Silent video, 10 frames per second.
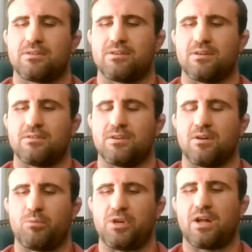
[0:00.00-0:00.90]
you
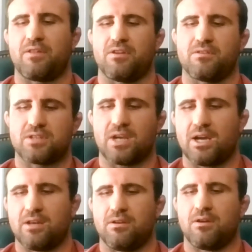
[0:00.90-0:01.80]
know, being on the other
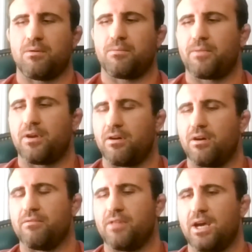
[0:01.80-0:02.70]
side, you know,
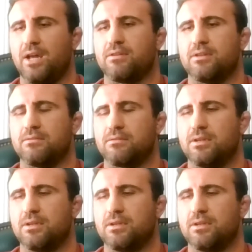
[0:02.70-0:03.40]
of that and,